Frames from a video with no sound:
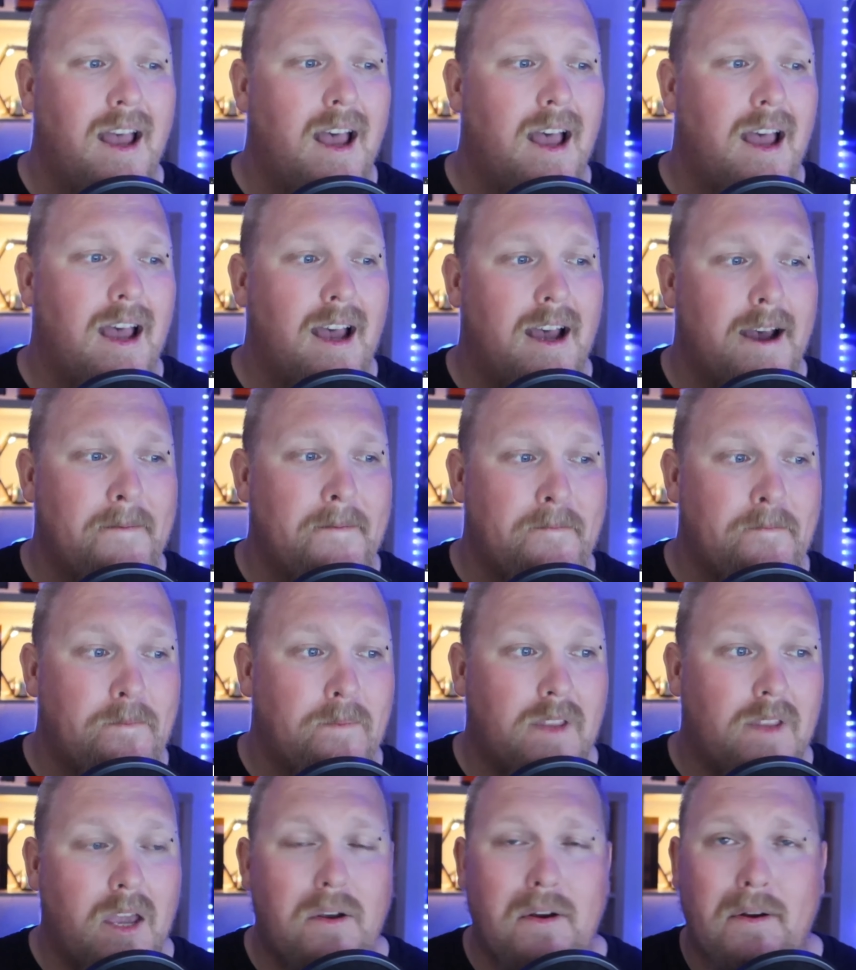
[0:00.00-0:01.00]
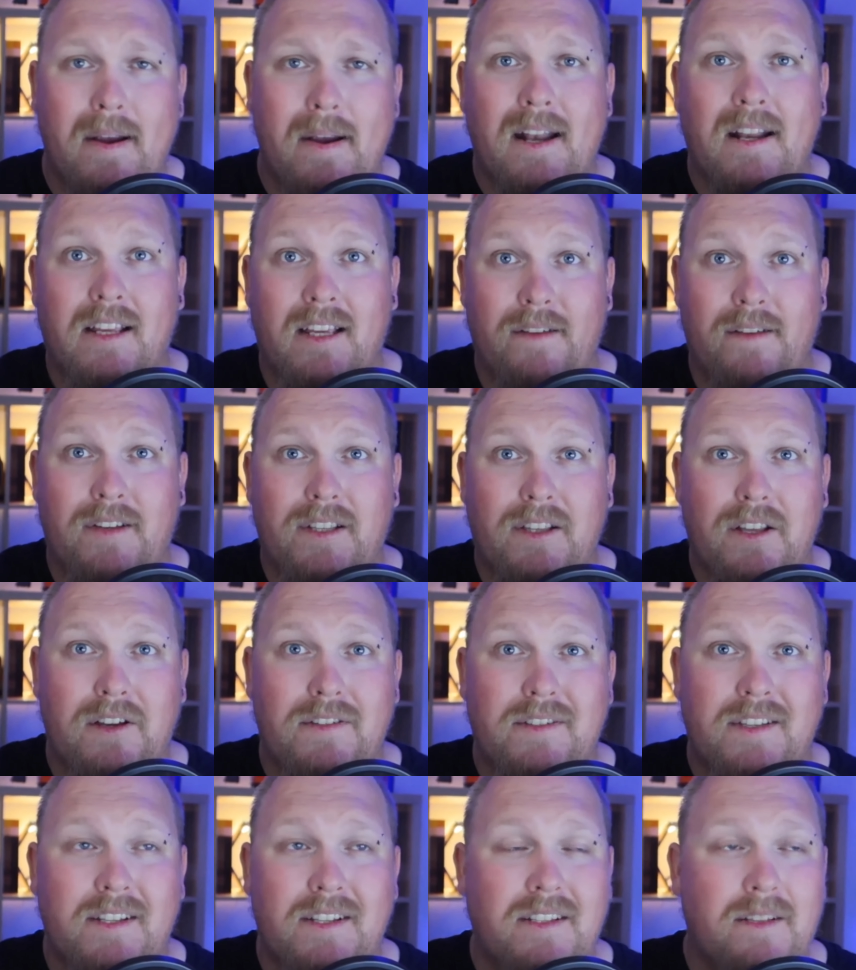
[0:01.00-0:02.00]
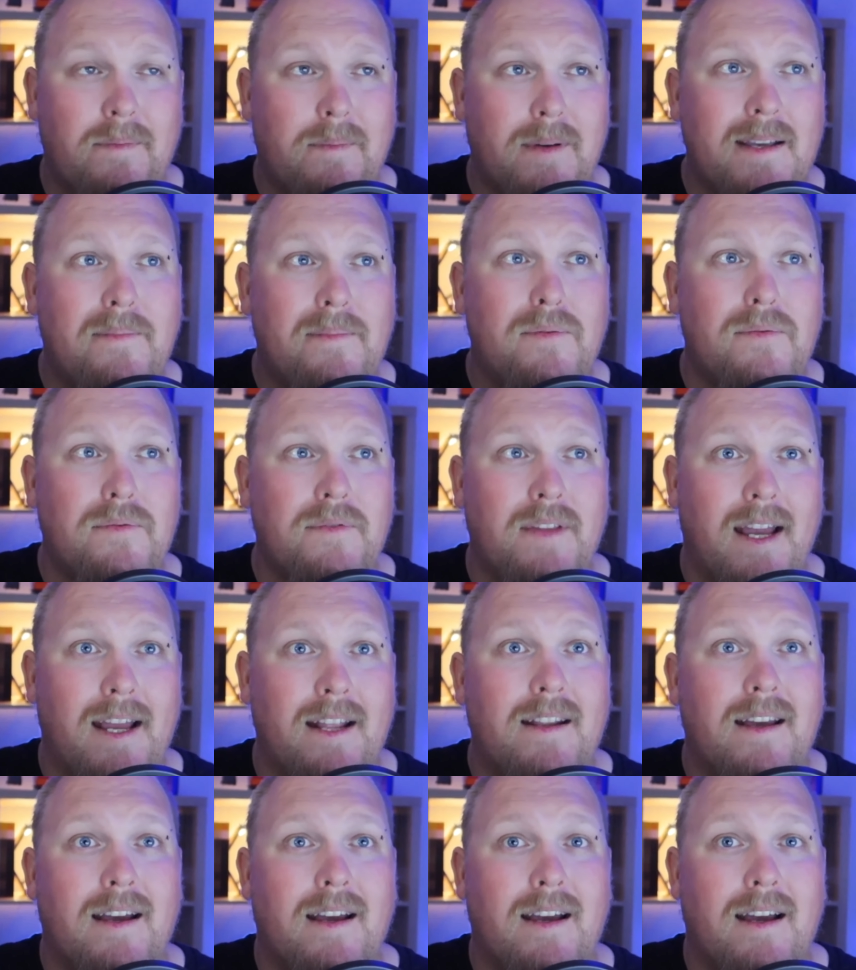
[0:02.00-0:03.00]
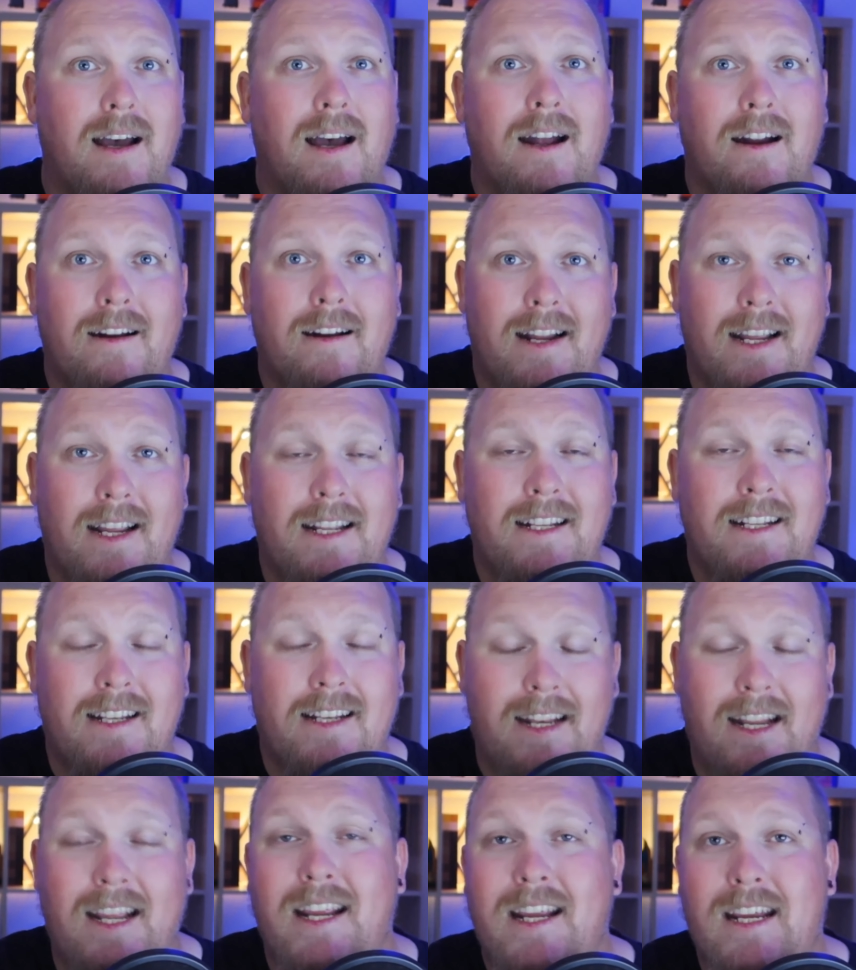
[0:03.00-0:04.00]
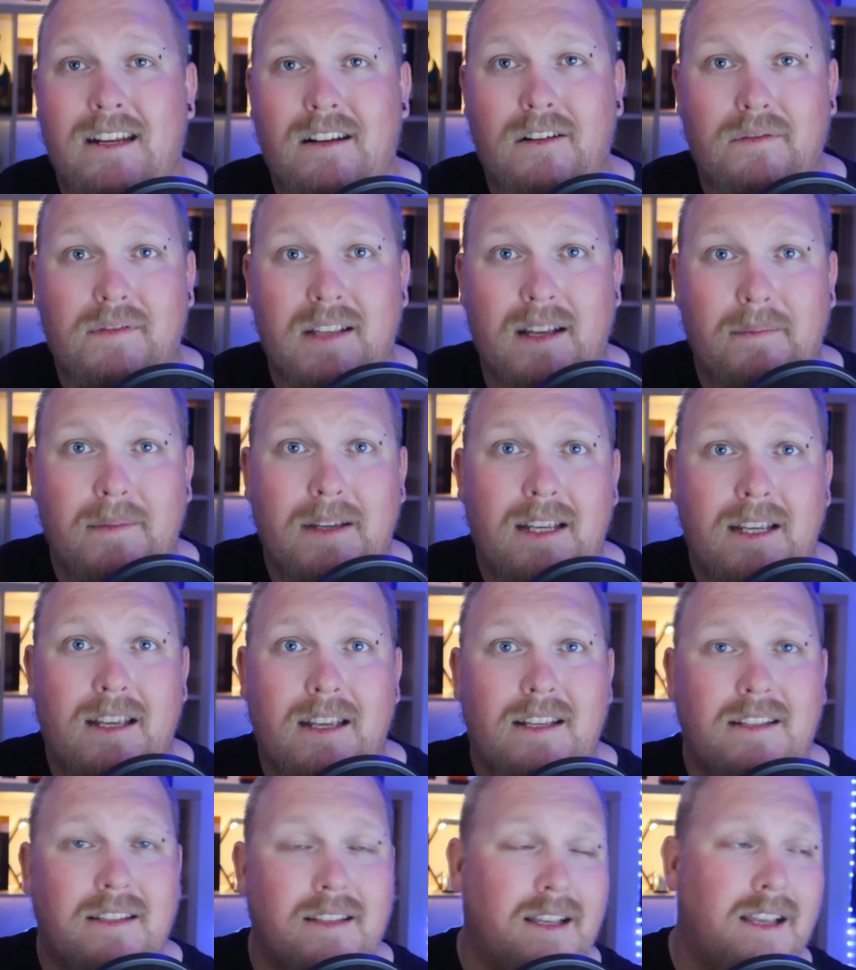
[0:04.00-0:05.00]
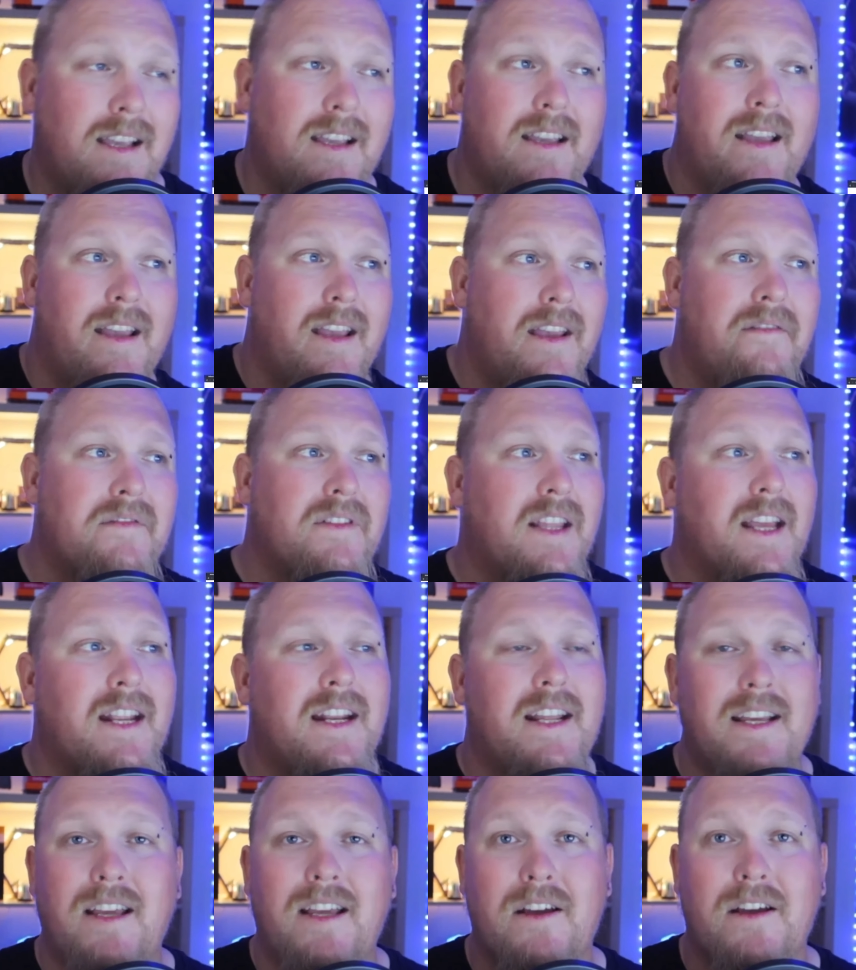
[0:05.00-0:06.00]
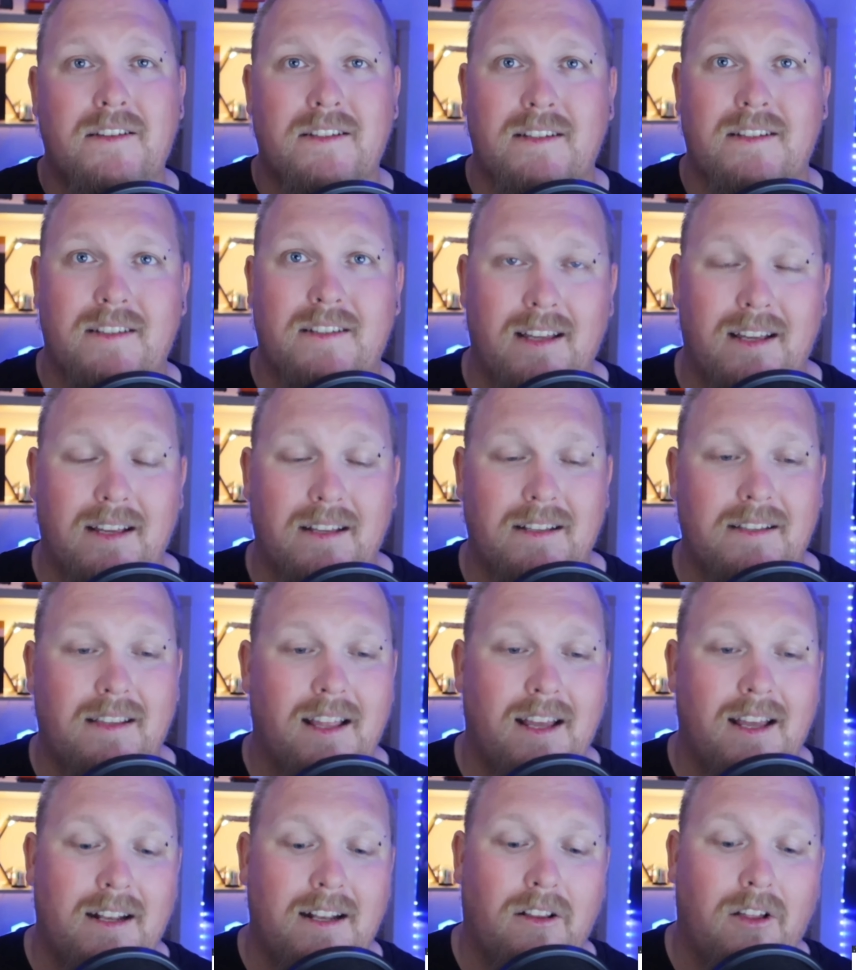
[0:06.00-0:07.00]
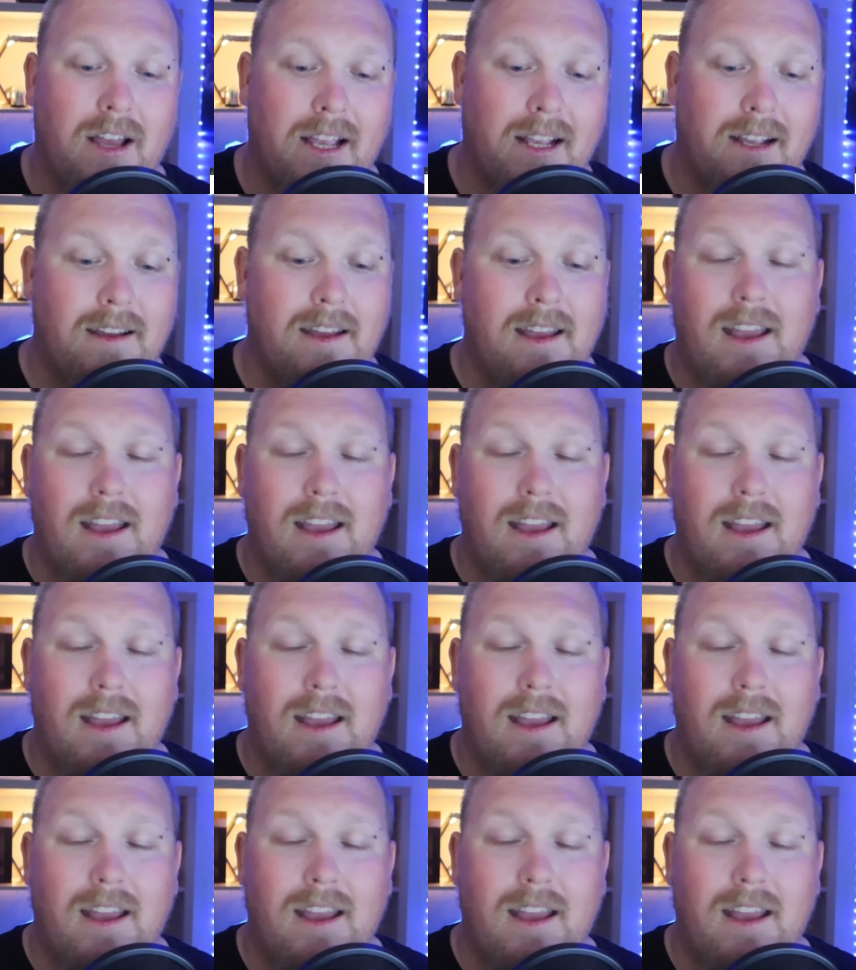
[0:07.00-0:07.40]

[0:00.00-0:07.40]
Going around and giving those things to people that are in need of something is, even then, he goes into say that, like,